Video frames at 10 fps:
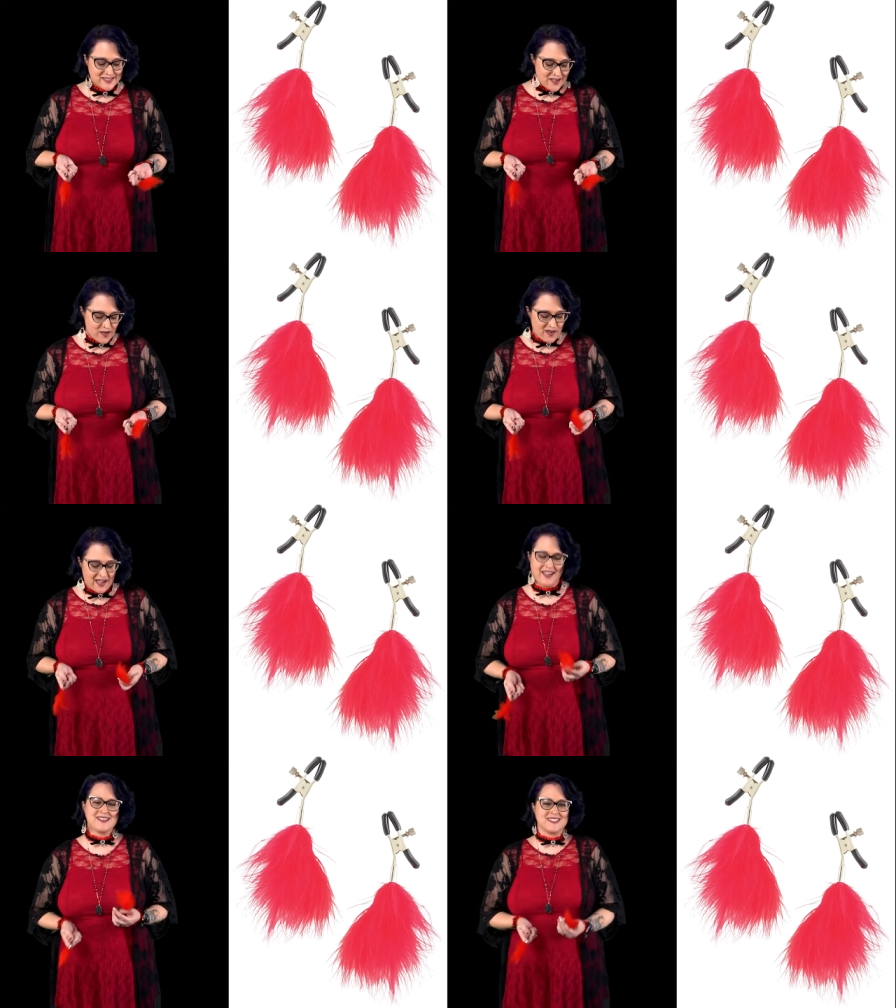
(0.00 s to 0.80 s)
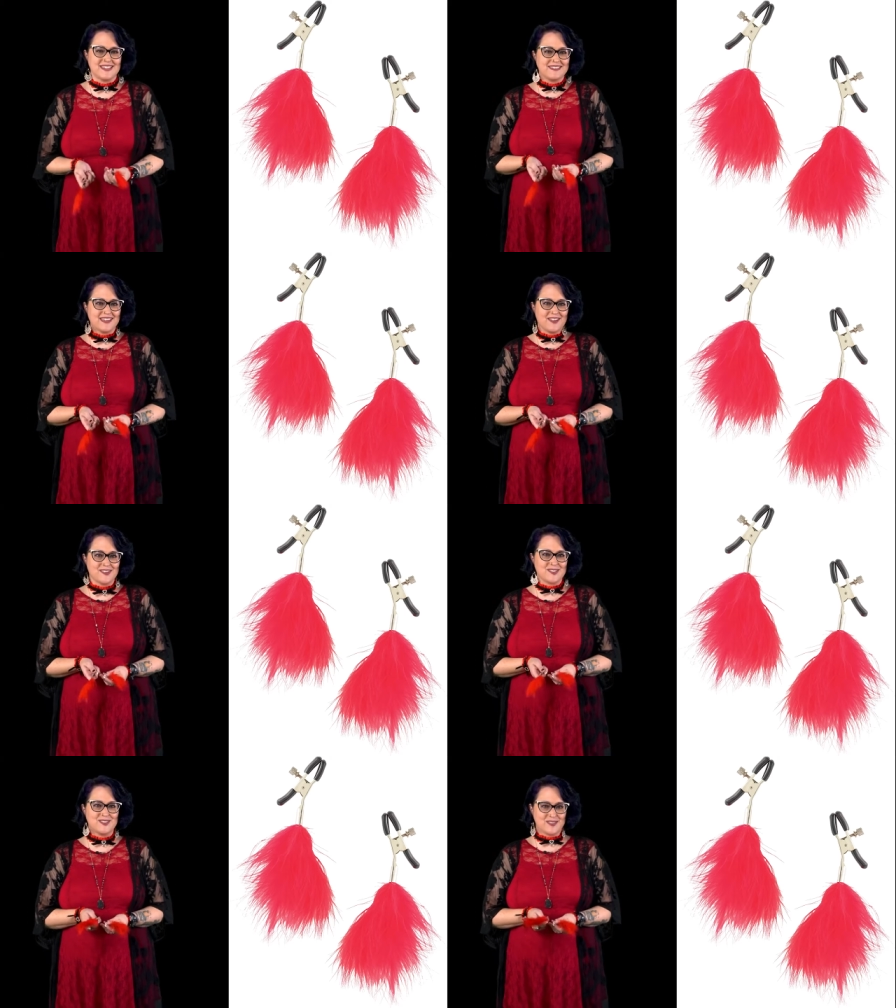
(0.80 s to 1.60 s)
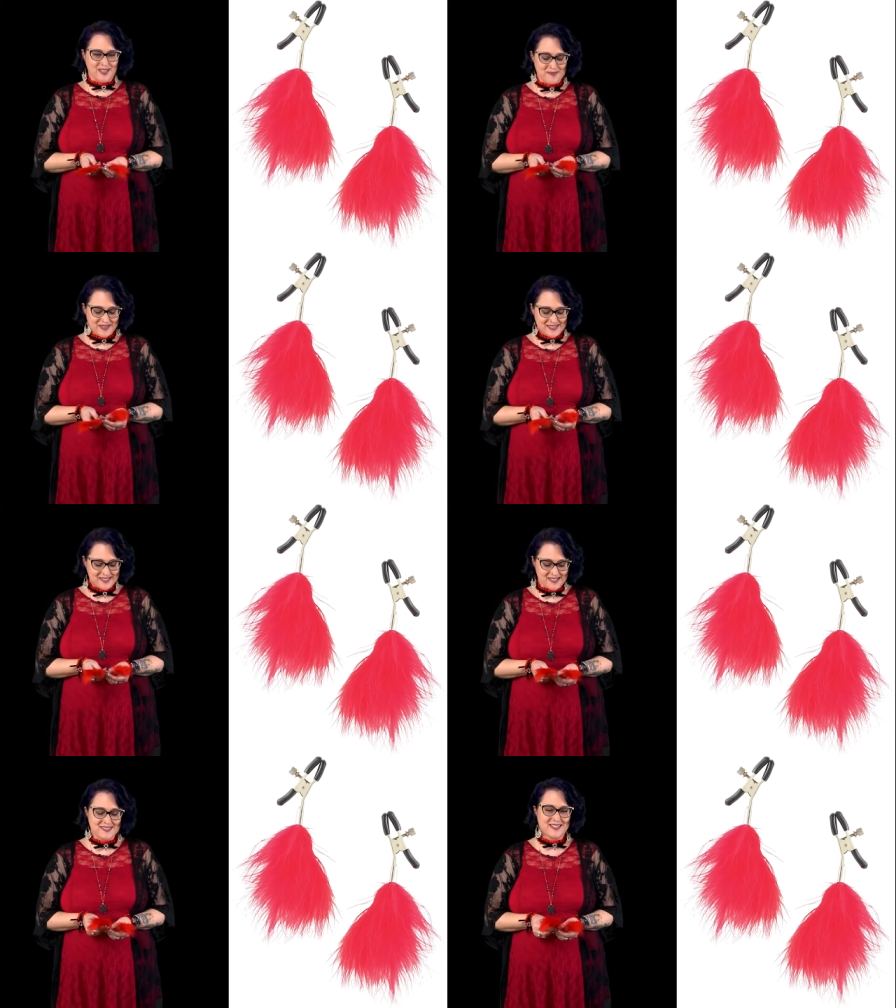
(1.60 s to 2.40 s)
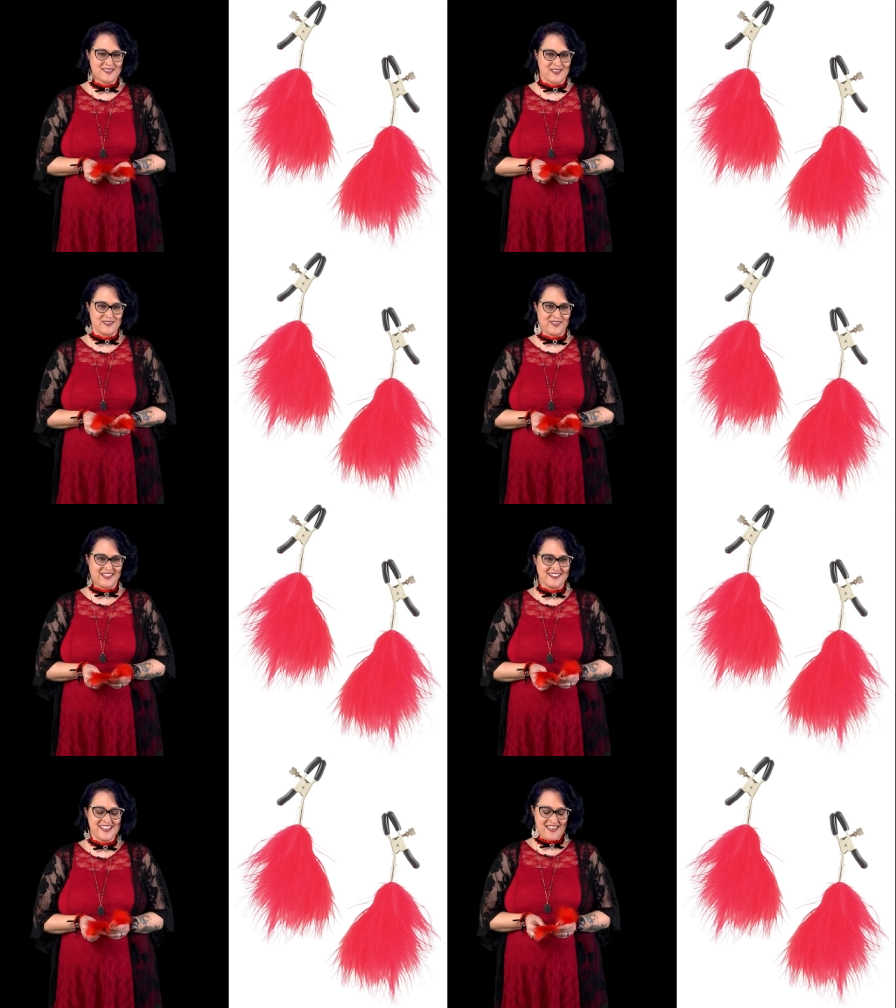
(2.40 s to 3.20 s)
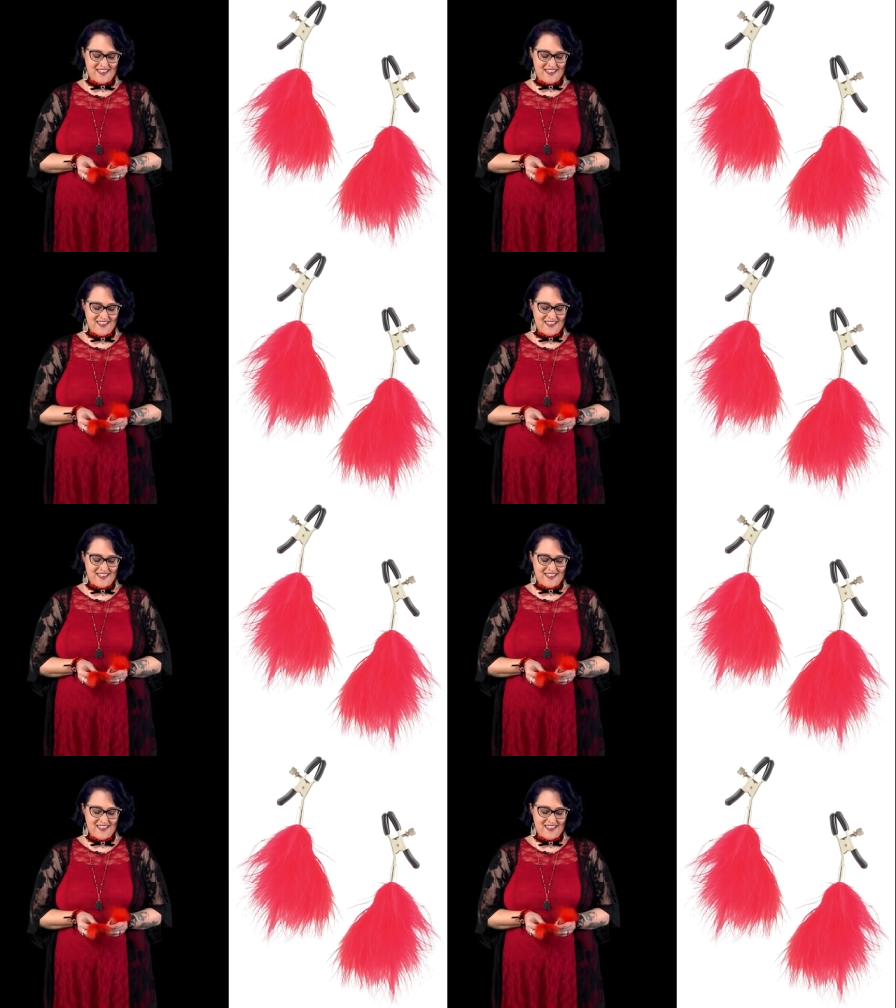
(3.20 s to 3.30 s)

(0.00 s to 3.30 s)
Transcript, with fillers: So I just think that y'all should do that because it sounds like a lot of fun.